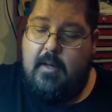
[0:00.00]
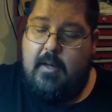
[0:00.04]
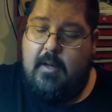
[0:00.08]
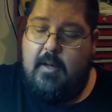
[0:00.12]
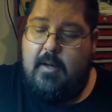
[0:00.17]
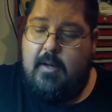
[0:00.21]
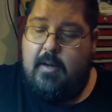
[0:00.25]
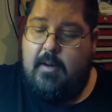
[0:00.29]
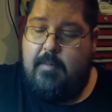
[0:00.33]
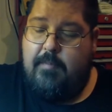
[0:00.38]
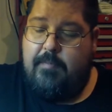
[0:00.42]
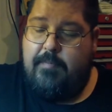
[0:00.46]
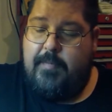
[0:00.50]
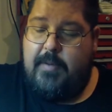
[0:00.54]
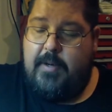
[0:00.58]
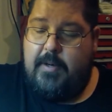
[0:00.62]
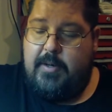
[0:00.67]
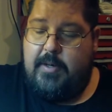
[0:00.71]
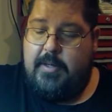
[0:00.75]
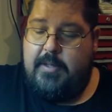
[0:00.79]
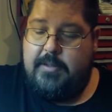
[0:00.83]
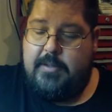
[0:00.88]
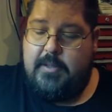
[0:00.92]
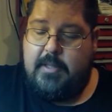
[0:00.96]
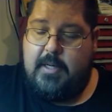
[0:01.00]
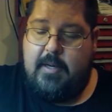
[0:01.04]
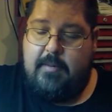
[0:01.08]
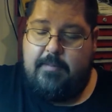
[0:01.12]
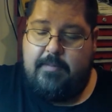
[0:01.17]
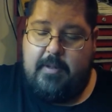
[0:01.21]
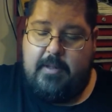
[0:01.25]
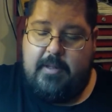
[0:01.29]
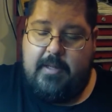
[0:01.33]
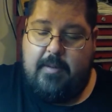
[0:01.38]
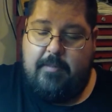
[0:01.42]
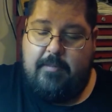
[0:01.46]
There is a
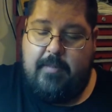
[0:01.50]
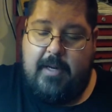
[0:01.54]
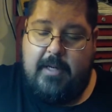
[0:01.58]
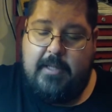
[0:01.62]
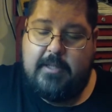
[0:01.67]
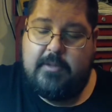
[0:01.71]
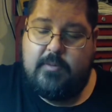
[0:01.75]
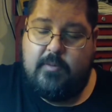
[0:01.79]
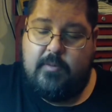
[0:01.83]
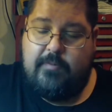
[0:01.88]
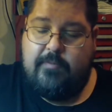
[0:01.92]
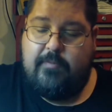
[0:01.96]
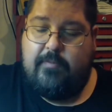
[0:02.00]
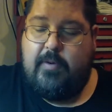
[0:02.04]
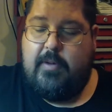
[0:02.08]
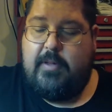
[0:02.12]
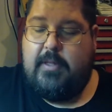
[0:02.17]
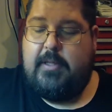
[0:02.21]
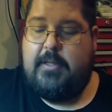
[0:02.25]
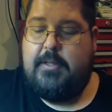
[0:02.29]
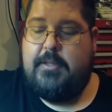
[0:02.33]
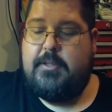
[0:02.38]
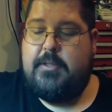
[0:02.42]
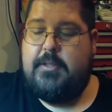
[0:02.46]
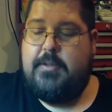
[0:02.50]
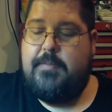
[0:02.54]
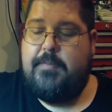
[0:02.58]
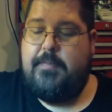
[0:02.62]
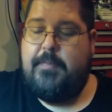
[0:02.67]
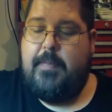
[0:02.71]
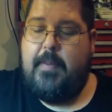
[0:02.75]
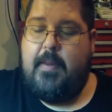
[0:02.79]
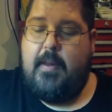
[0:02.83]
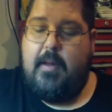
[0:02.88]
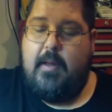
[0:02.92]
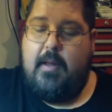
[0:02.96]
company that makes one for these,
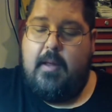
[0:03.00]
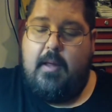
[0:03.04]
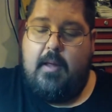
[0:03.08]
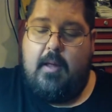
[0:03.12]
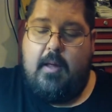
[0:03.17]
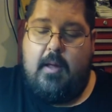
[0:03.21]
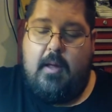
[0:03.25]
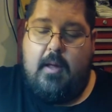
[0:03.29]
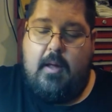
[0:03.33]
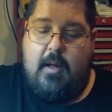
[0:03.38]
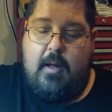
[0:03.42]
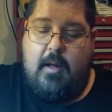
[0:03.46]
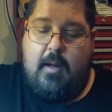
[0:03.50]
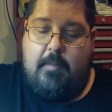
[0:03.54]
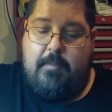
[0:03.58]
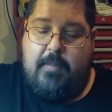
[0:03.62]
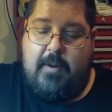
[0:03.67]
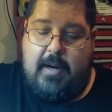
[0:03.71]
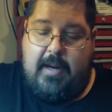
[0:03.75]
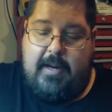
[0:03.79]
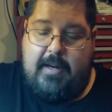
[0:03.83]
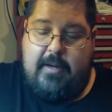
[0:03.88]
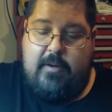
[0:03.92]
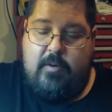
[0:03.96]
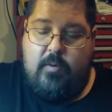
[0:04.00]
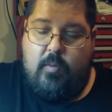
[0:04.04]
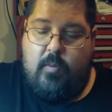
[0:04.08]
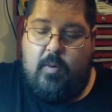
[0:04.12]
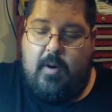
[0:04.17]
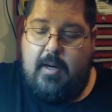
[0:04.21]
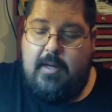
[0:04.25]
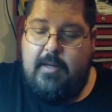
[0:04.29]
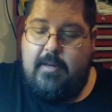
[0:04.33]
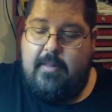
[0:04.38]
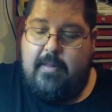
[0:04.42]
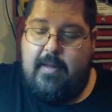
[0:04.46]
but I didn't
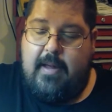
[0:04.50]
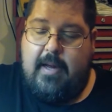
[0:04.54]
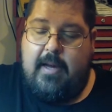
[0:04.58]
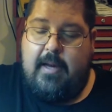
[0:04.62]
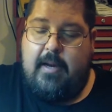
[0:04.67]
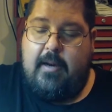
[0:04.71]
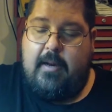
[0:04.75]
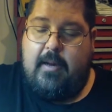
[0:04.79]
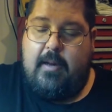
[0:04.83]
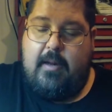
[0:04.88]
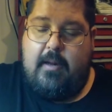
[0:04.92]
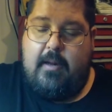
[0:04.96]
want that.